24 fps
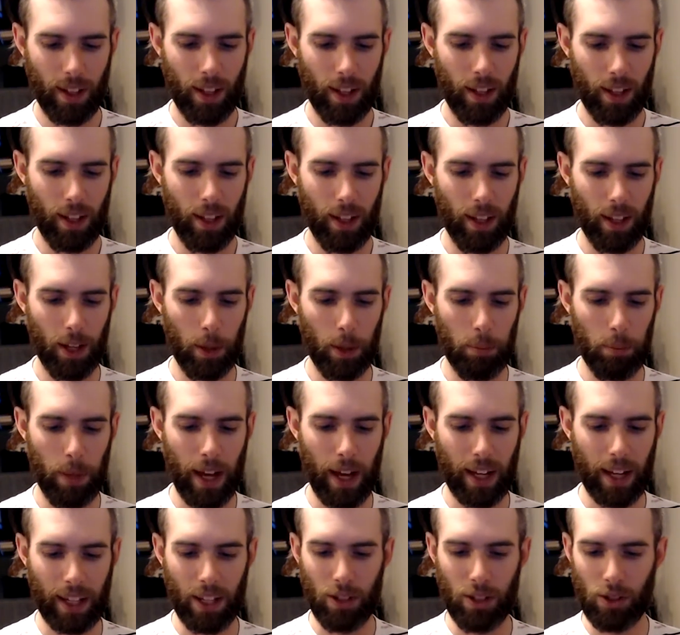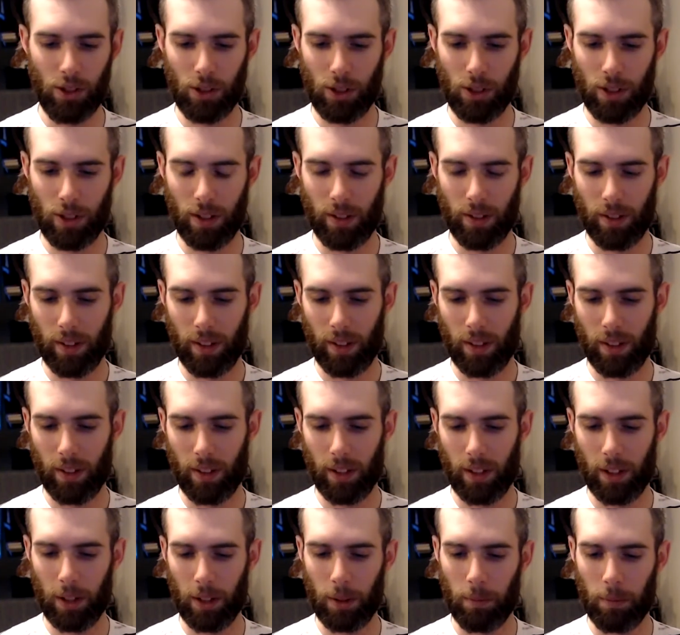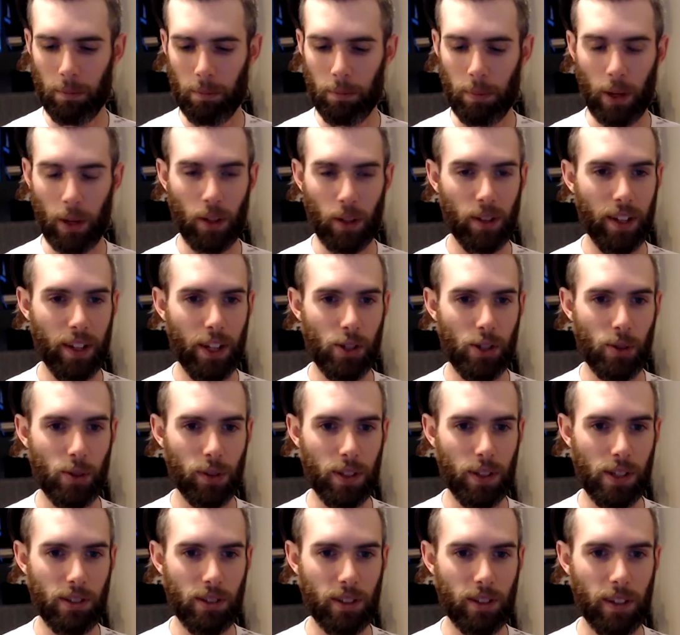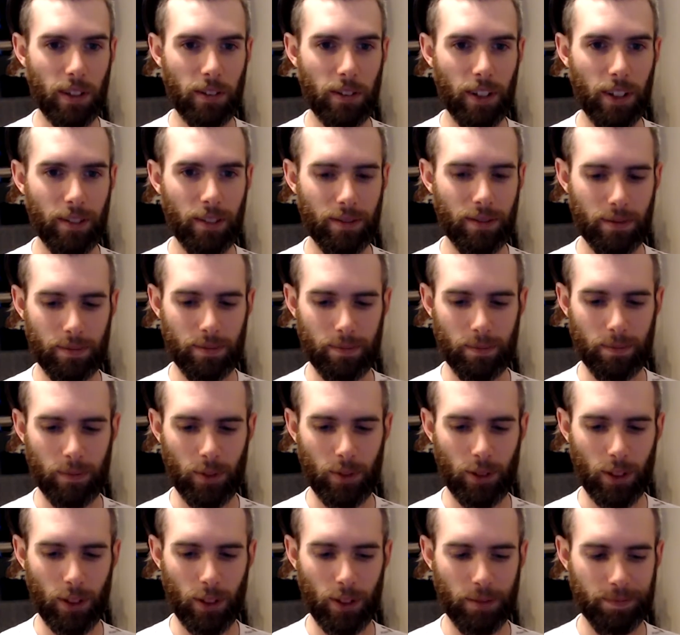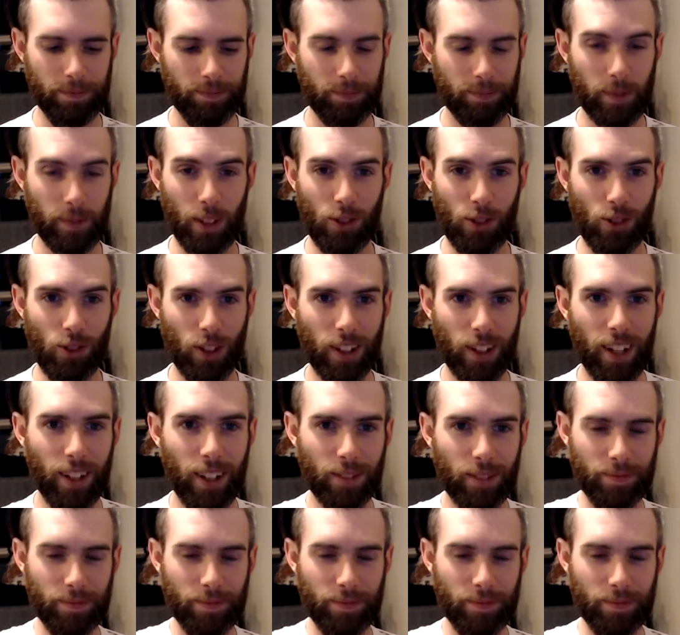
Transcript: packaged barrel aged release that they've done. So let's check it out.